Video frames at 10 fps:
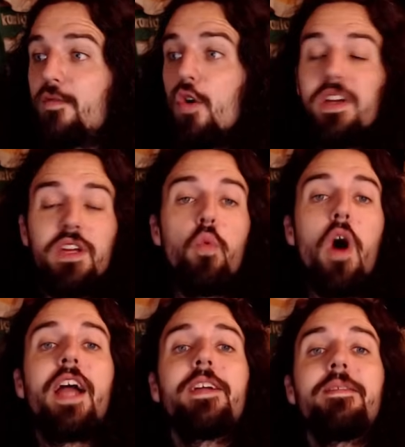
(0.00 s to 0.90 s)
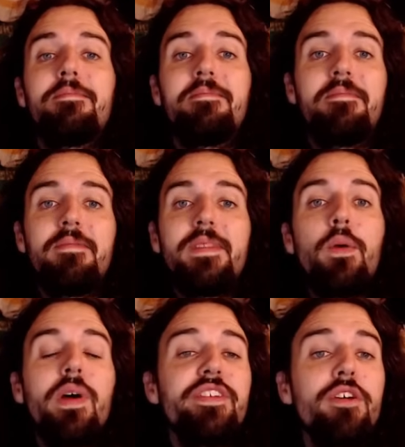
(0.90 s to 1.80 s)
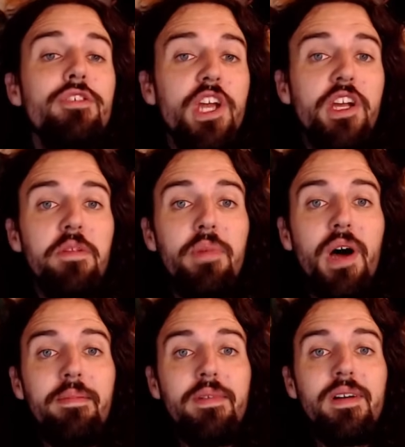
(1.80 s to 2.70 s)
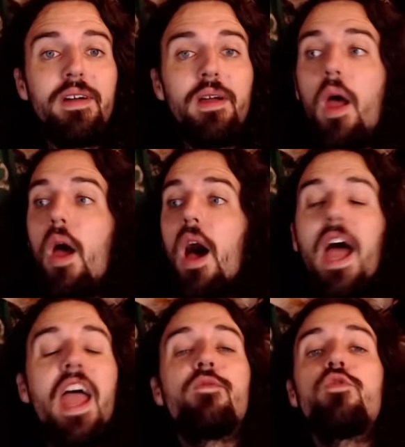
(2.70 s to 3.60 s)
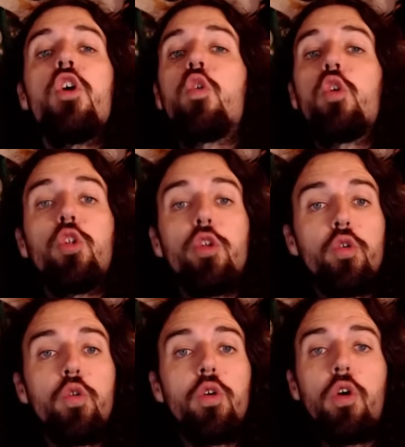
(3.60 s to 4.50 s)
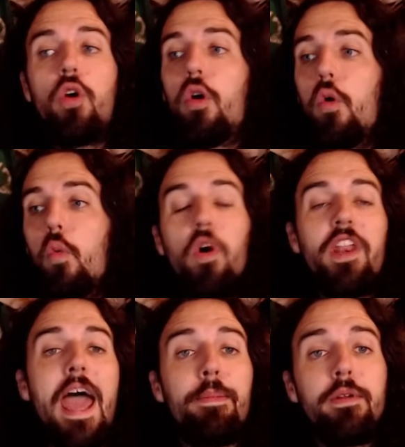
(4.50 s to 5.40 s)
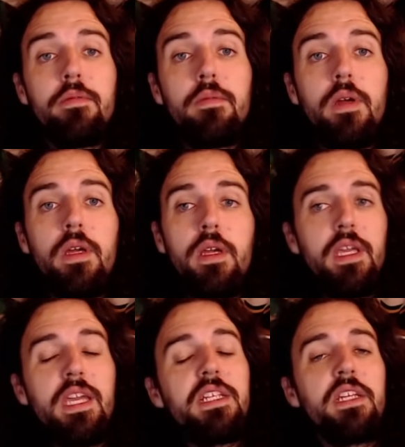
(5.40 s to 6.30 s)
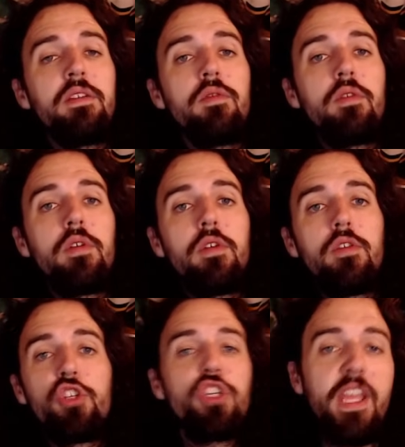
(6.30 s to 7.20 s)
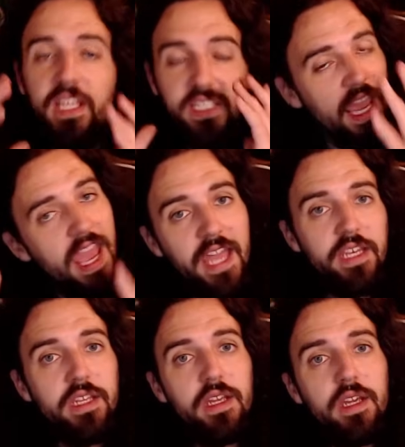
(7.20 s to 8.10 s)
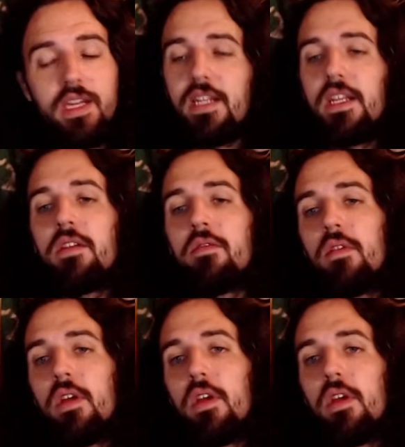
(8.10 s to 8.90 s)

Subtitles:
no idea why. They went to go check on Bob. I have no clue what happened. He didn't shake his head. He didn't,